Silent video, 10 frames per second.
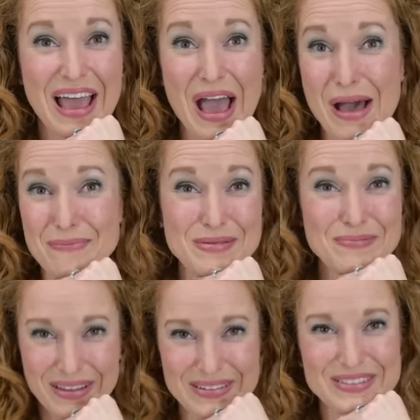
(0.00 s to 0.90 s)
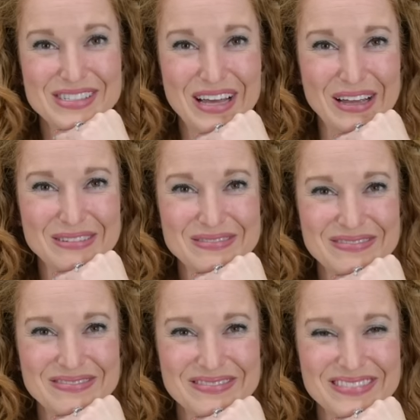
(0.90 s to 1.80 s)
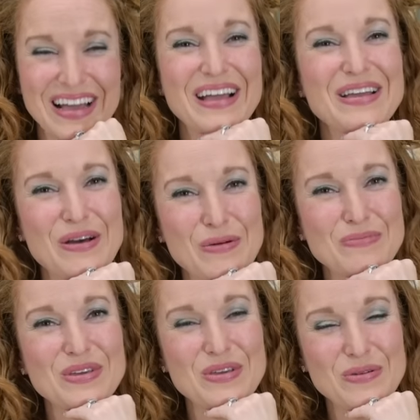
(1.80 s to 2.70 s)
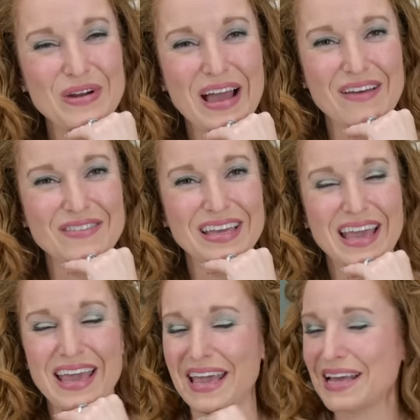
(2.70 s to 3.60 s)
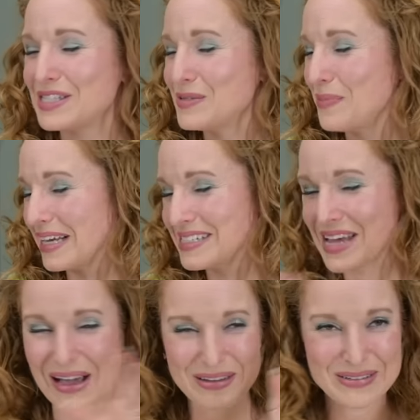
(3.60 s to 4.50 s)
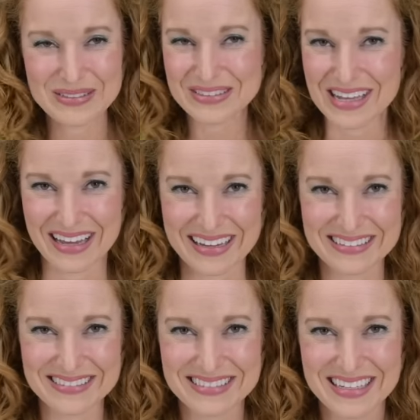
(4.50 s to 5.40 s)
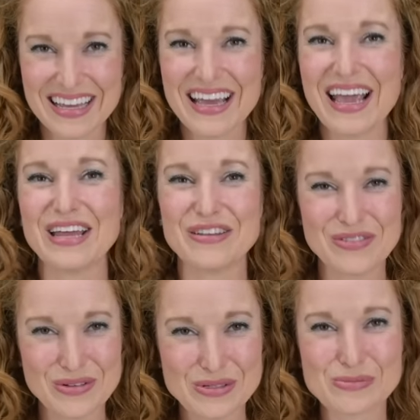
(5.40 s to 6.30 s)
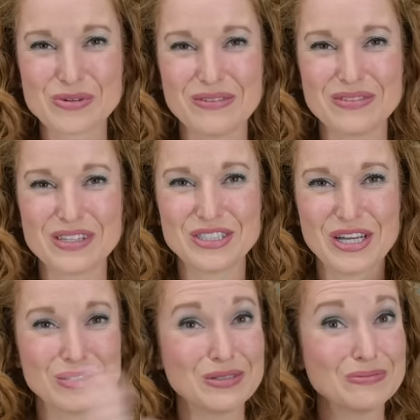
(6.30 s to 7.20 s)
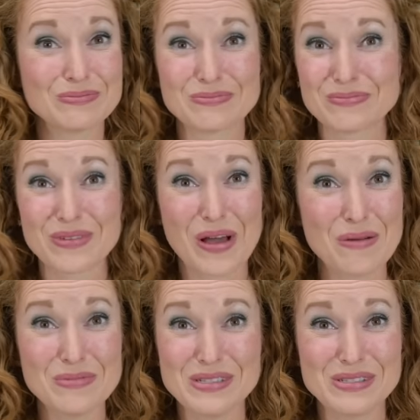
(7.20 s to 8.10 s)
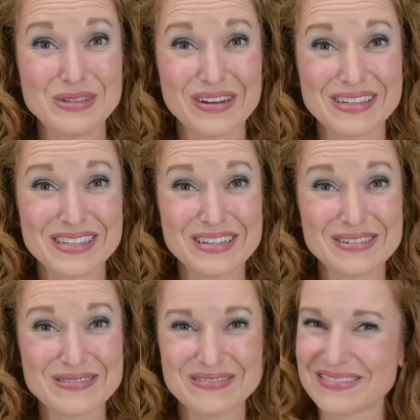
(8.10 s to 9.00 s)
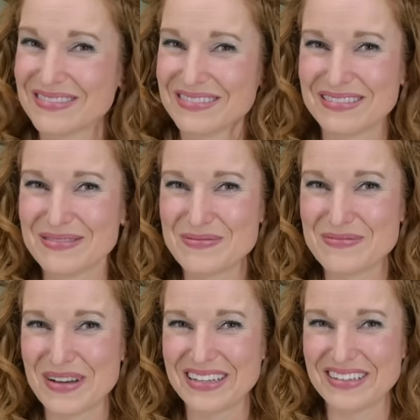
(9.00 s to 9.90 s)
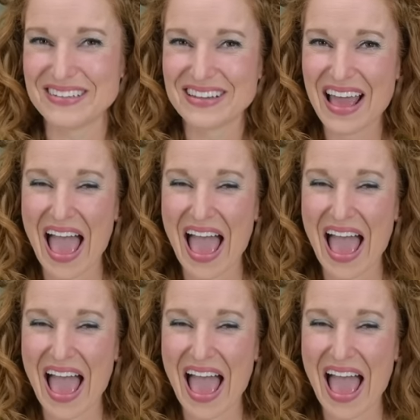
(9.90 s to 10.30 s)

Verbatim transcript: Happy Mother's Day. I hope that you are having a spectacular day. And if you subscribe to the channel, I'm gonna see you guys later. Bye, y'all.